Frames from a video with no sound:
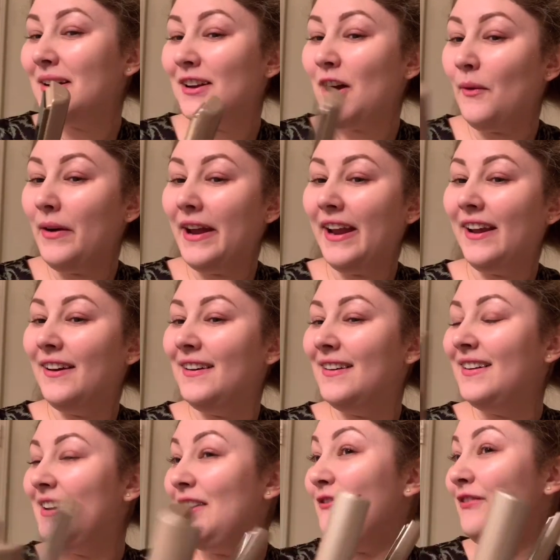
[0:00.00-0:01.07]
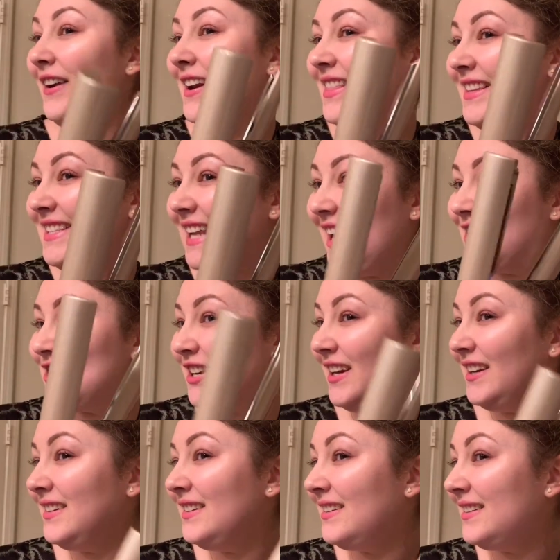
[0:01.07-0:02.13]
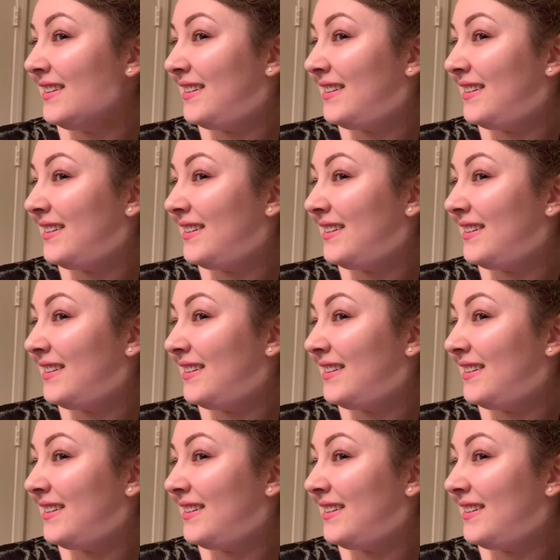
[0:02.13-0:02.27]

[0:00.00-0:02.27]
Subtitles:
going in front of the section.